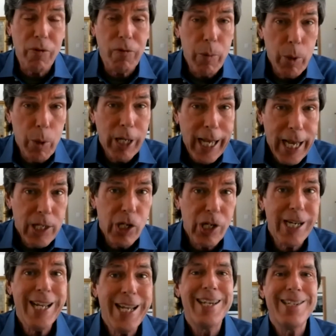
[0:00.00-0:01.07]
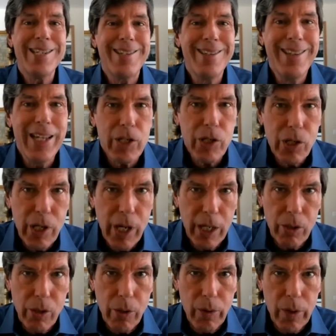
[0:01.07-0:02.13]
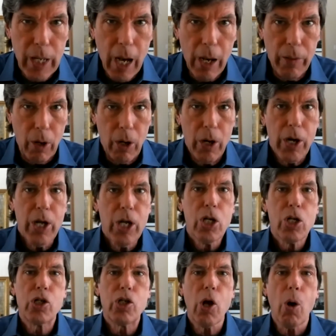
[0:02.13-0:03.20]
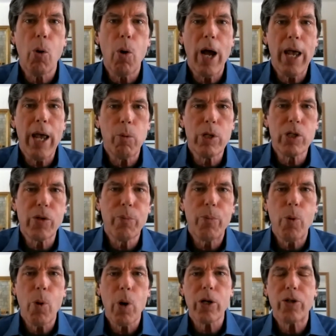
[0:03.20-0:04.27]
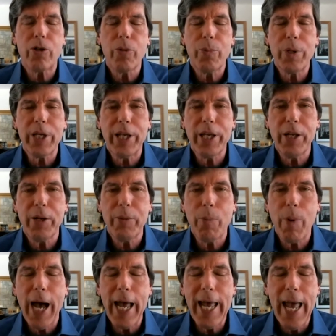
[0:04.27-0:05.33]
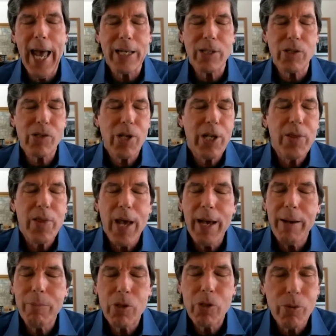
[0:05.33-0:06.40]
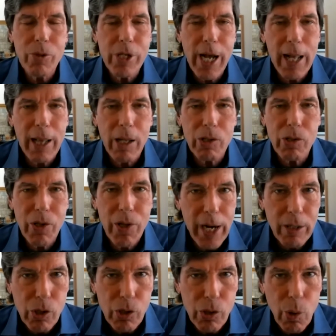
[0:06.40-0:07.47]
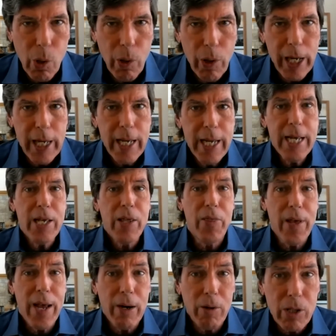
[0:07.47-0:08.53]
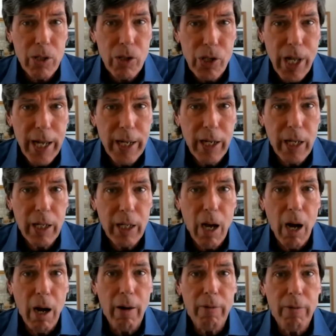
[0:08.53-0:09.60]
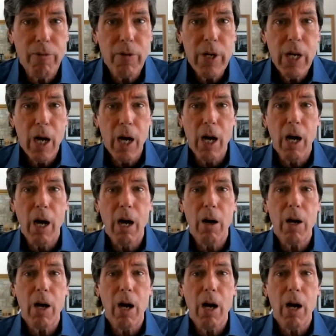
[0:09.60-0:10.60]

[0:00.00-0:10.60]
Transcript: communication is listening to the other. So it was important to begin by asking them to tell us their story, their understanding of the